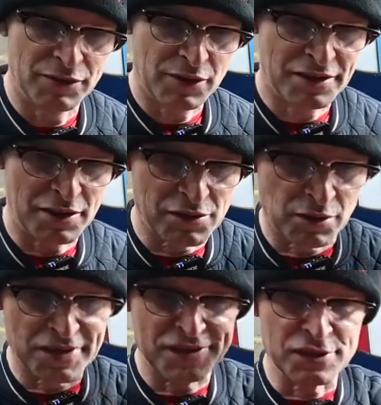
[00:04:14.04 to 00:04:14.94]
because that was all
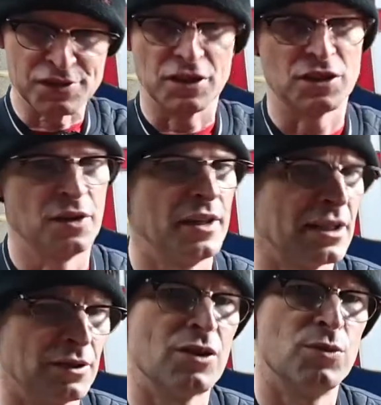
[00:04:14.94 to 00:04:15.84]
the sills that had gone, and they'd
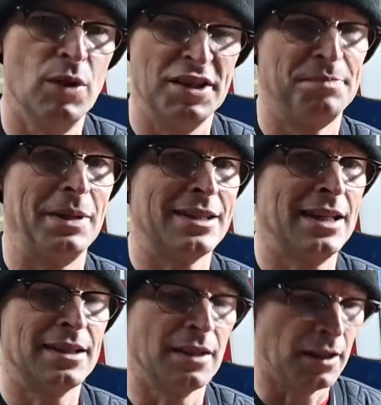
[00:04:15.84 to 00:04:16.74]
gone quite
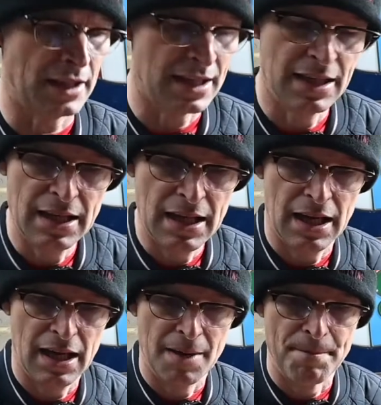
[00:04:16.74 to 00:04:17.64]
spectacularly.
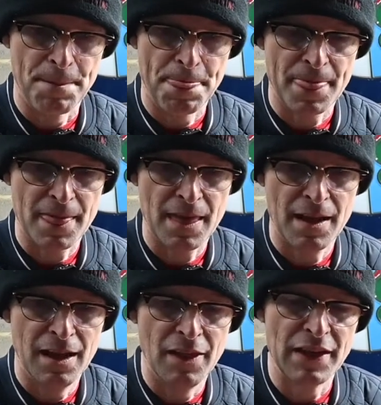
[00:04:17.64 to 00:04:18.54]

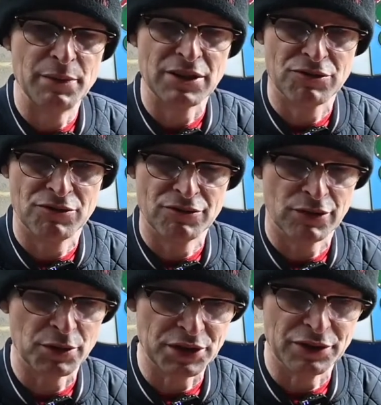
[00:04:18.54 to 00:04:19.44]
And then we
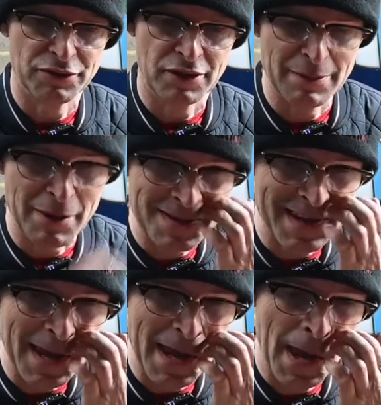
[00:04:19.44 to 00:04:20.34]
rolled it off for an
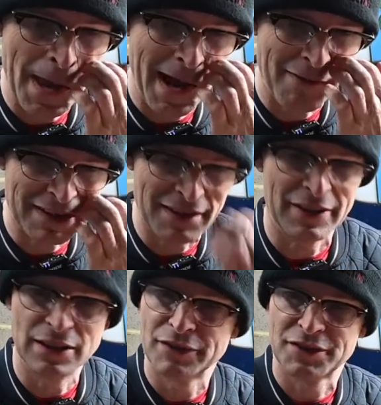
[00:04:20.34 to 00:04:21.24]
MOT, having done
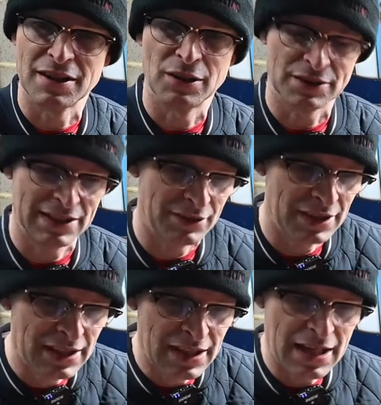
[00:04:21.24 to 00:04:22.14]
that after the lockdown,
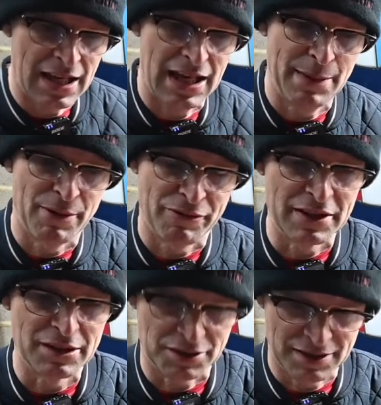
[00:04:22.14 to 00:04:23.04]
and my
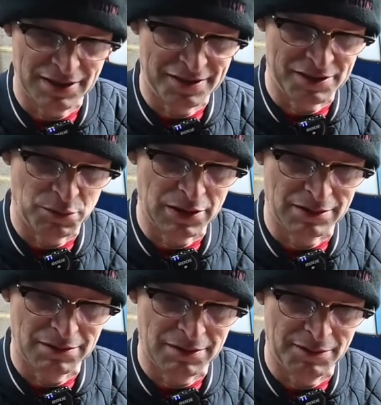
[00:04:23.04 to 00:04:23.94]
friend looked at it and said,
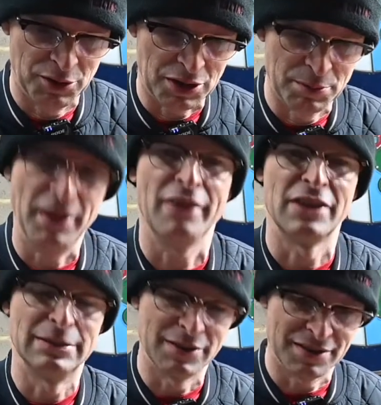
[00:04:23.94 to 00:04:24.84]
well, I'm not going to put that for
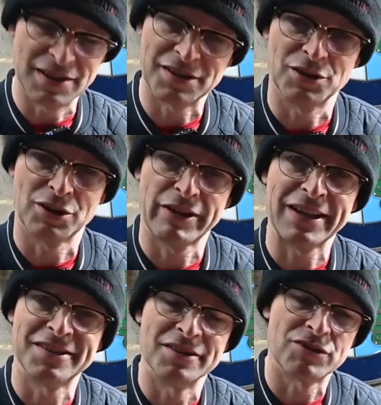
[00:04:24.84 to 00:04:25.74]
an MOT, it's got
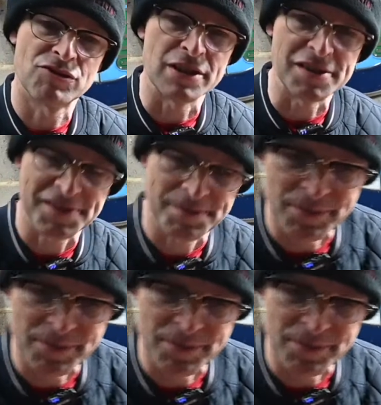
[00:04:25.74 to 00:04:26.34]
cracks in the struts.